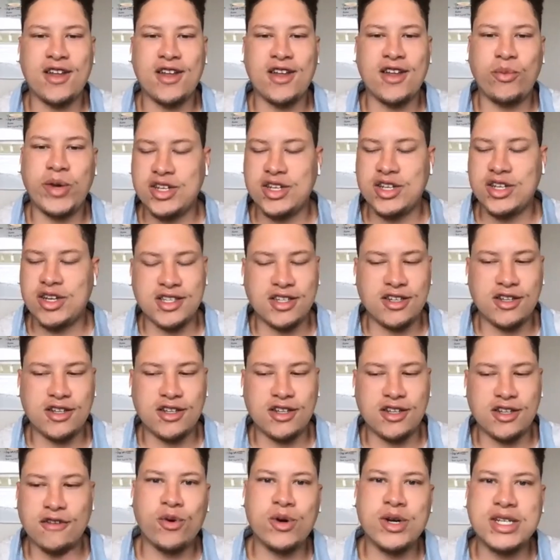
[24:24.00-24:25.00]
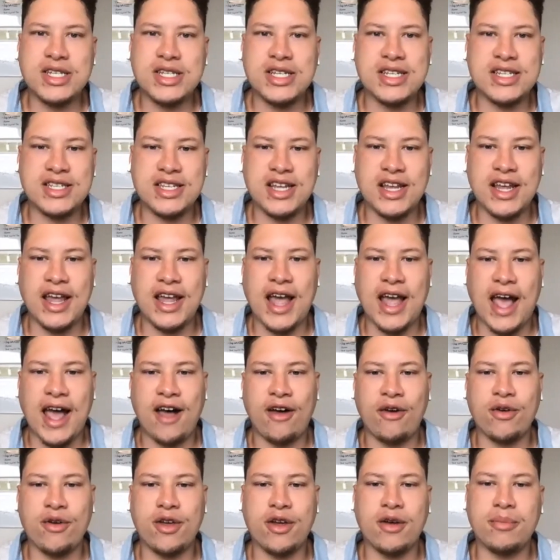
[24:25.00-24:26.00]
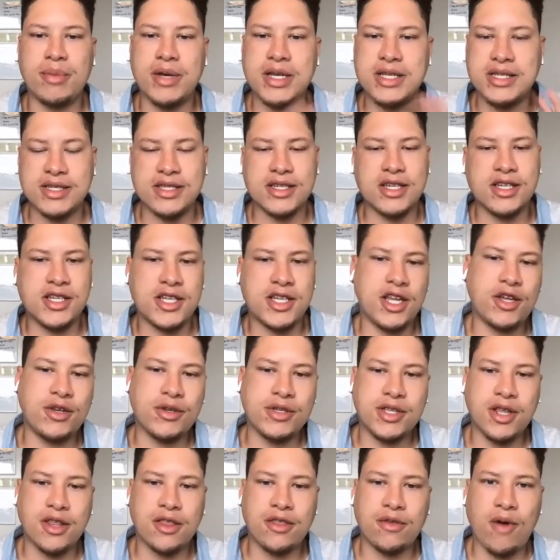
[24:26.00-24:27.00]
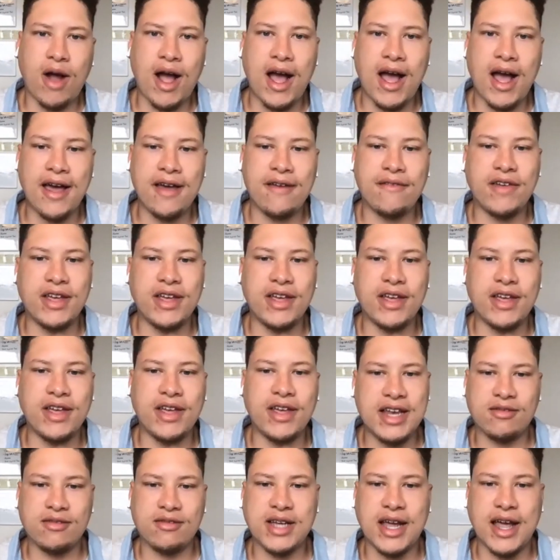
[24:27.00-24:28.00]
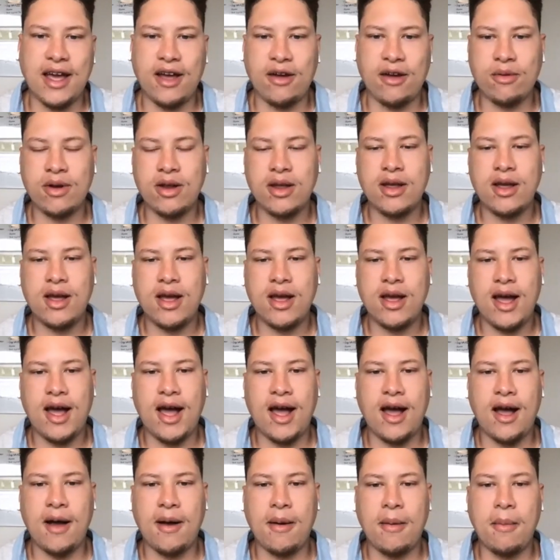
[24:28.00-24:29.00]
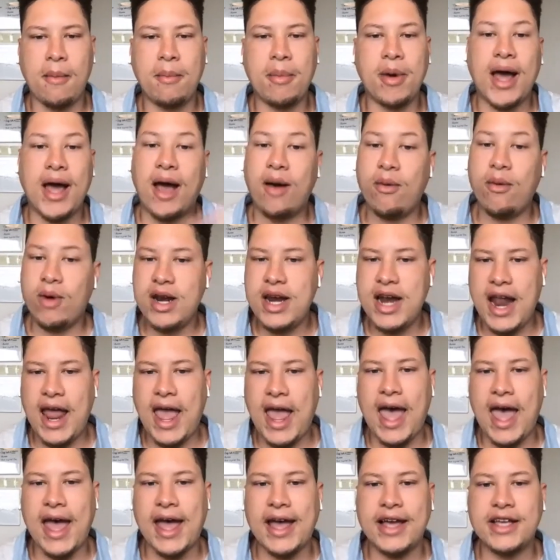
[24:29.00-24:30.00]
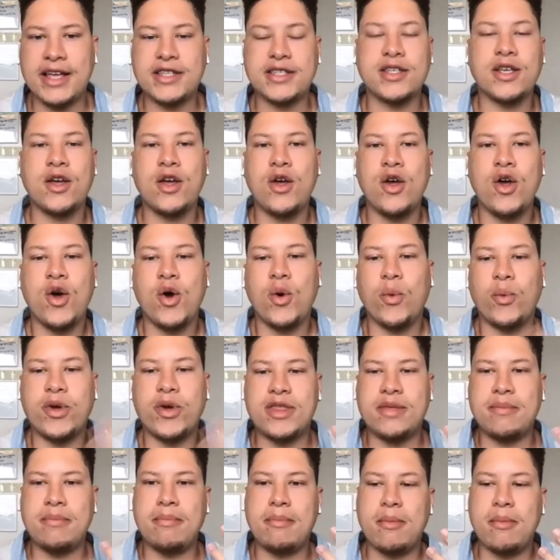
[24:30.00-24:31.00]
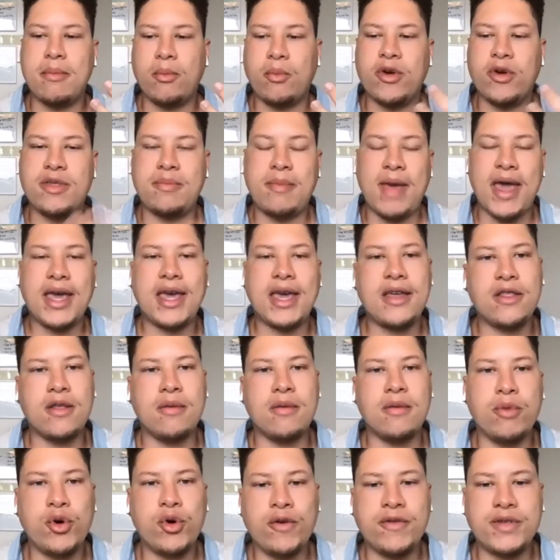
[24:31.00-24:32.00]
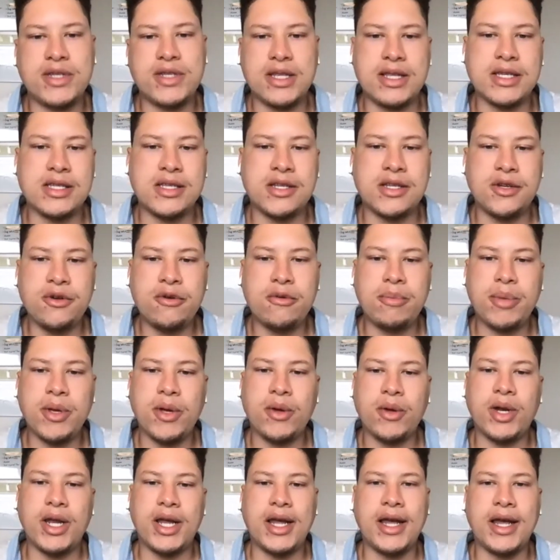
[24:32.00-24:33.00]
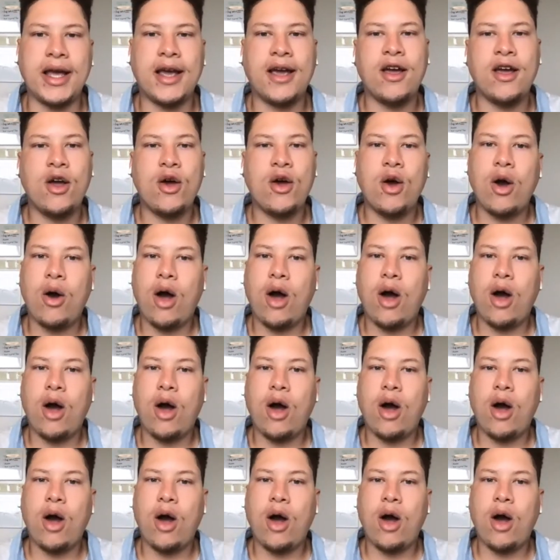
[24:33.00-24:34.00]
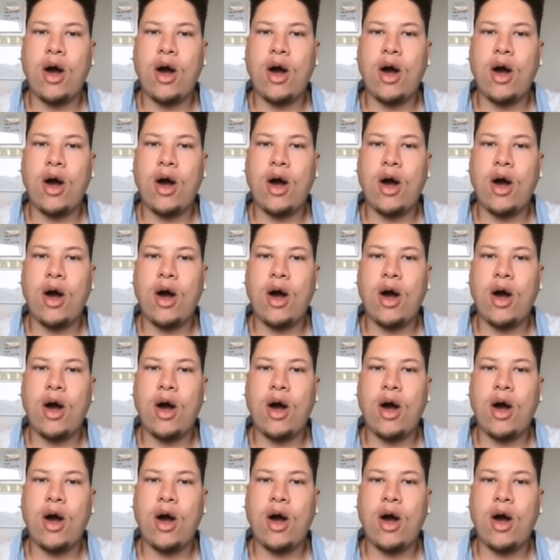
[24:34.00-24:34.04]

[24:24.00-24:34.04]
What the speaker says: And we just look forward to seeing how your business continues to thrive in downtown. But I wanted to ask, with making the move to this new building,